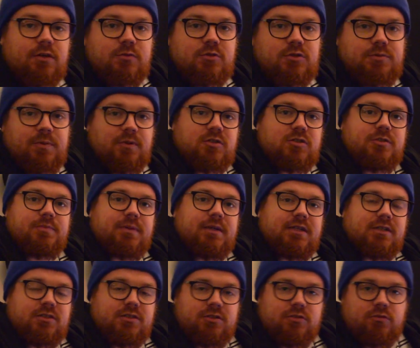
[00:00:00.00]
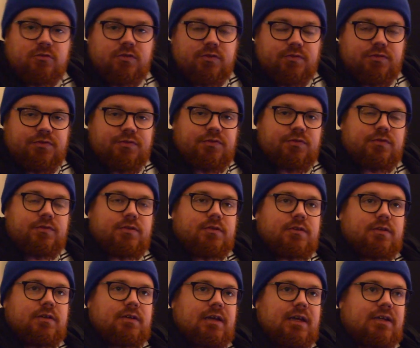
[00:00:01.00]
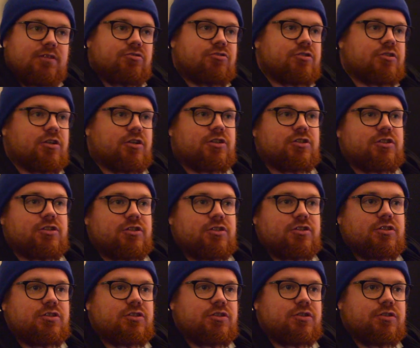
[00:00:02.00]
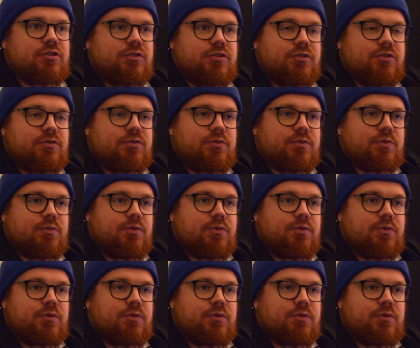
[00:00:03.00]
was supposed to be a sort of introduction as to